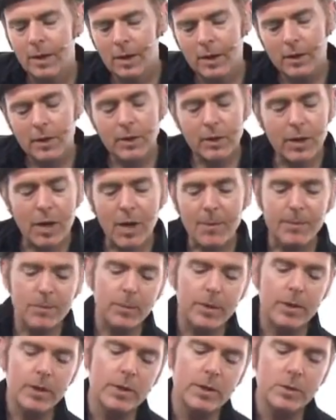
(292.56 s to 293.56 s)
Another common
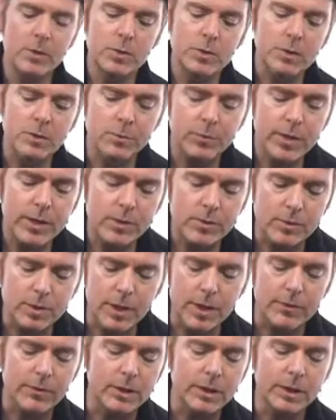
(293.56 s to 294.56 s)
way you can use a compressor
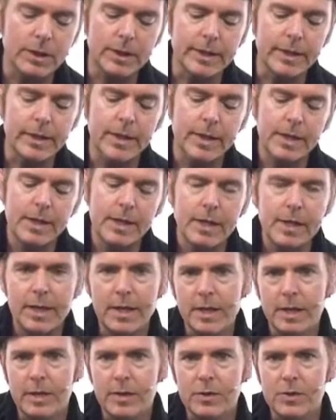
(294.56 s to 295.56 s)
that I really like
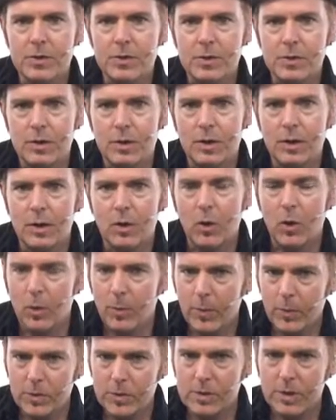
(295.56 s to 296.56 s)
is
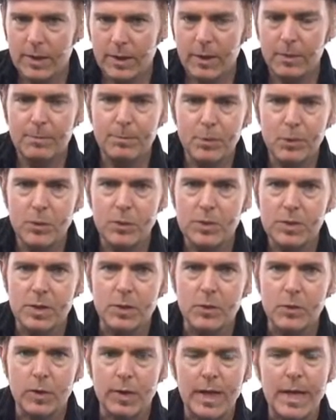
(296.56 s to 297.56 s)
almost like a boost,
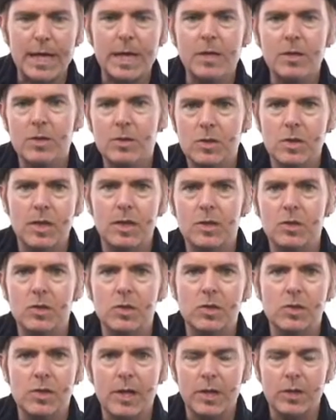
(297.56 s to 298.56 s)
a gain stage
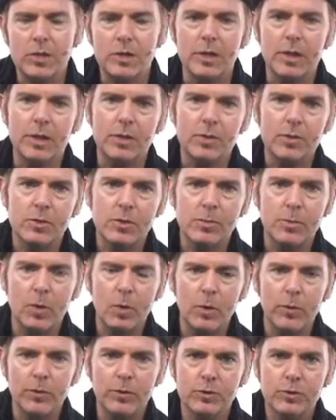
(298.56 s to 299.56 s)
section into some
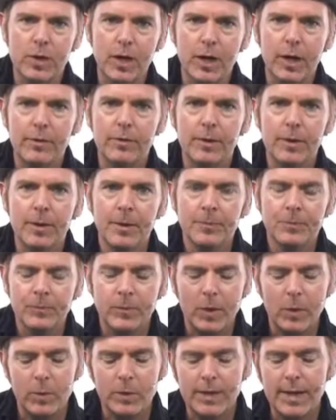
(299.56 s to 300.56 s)
overdrive.
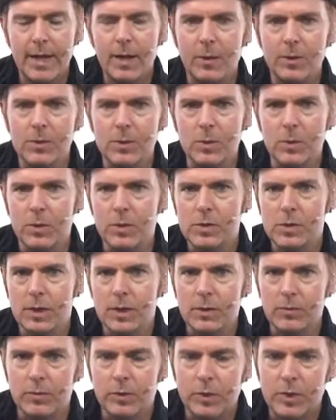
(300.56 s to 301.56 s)
And what that'll do is it
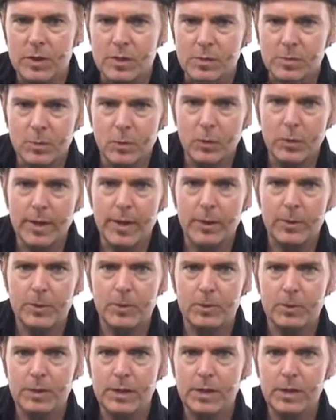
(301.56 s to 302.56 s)
can really smooth out
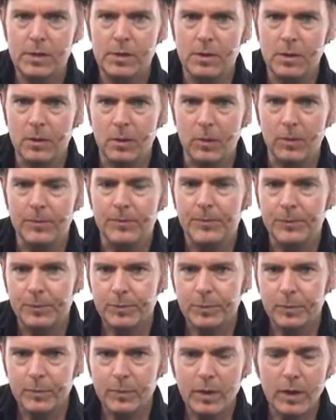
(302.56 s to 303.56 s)
your lead tone
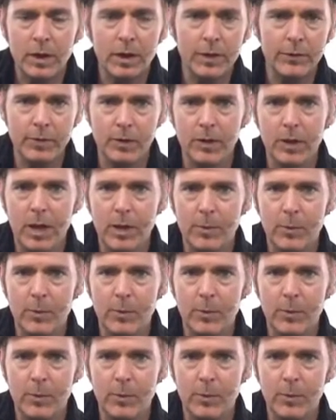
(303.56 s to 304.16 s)
give you a lot